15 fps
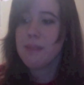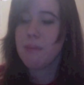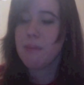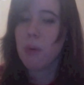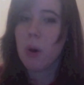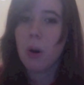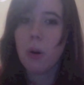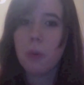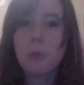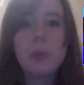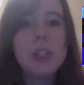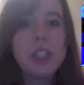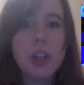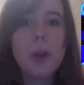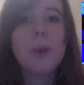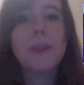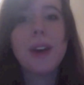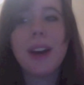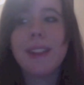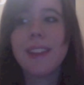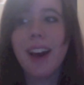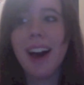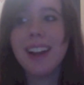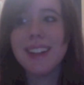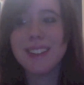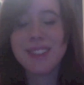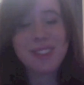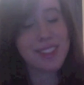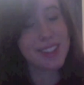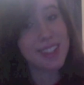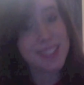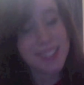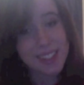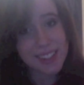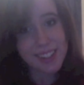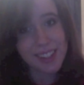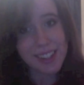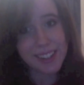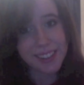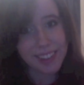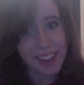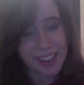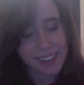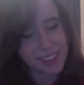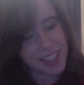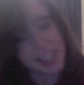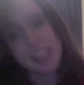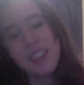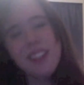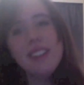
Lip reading: but we know that that is statistically unlikely.